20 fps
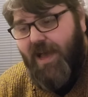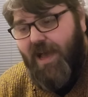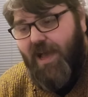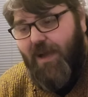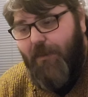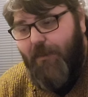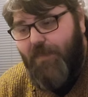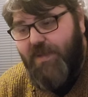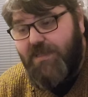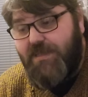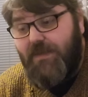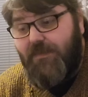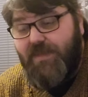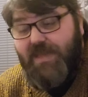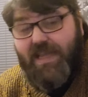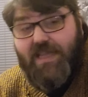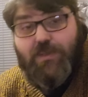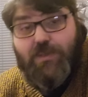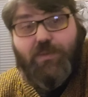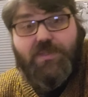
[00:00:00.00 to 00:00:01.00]
But
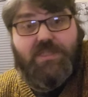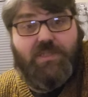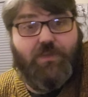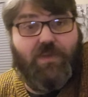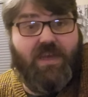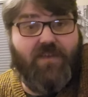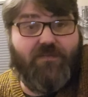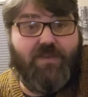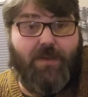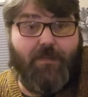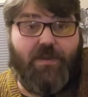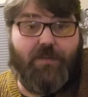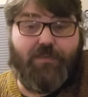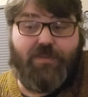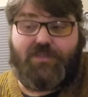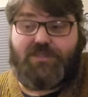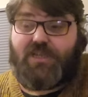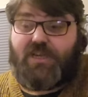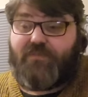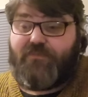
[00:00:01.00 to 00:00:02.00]
something else we do have coming up
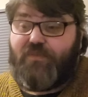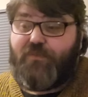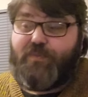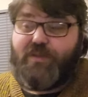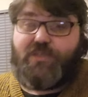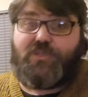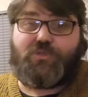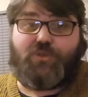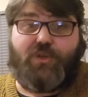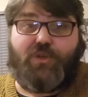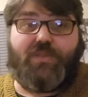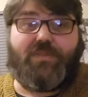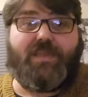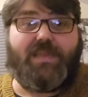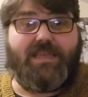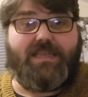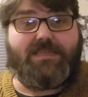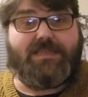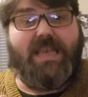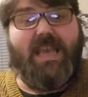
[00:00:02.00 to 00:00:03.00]
on the channel, if you've been enjoying
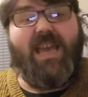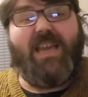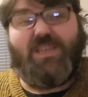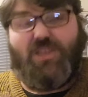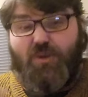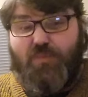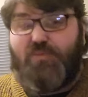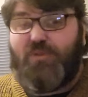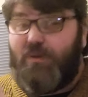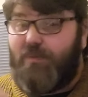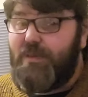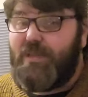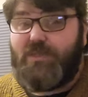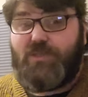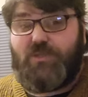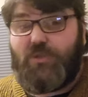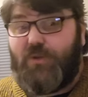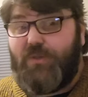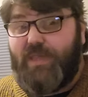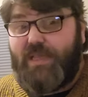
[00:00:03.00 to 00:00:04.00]
these, you'll probably
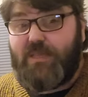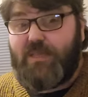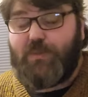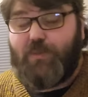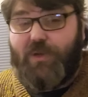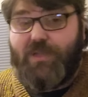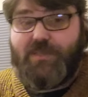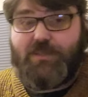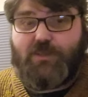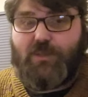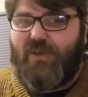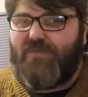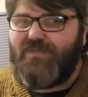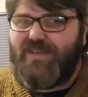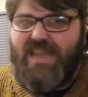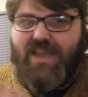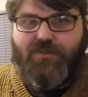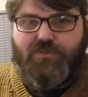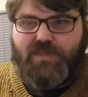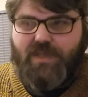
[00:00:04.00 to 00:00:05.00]
enjoy this one. So I've
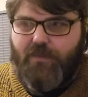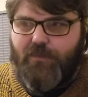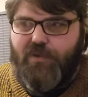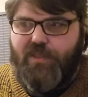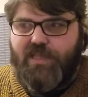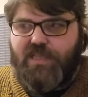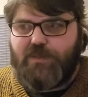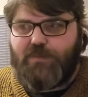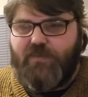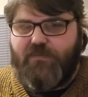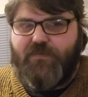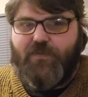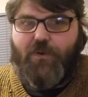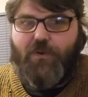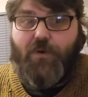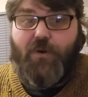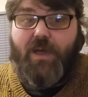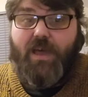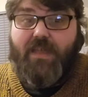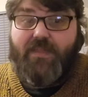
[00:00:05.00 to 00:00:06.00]
not done one of these
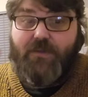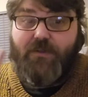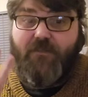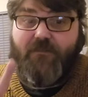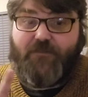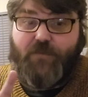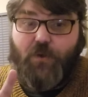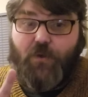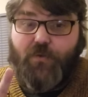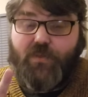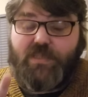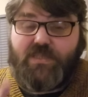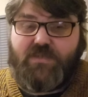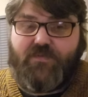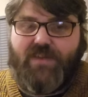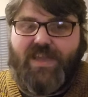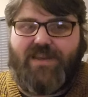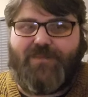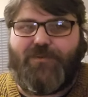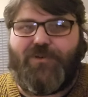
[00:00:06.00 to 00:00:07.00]
before. There are four of these
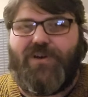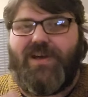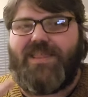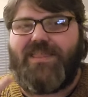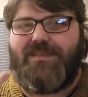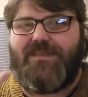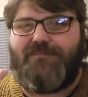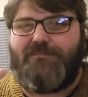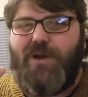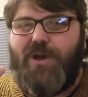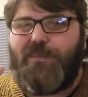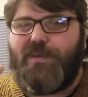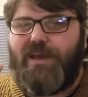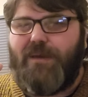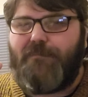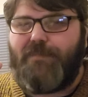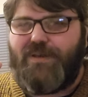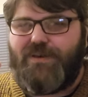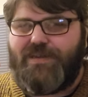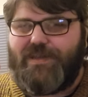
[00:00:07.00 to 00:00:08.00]
available. At the moment,
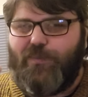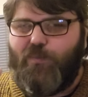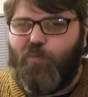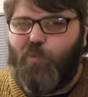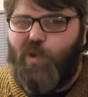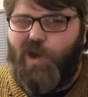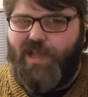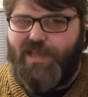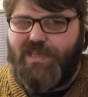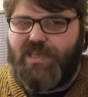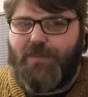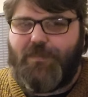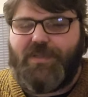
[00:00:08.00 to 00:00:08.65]
I'm building one.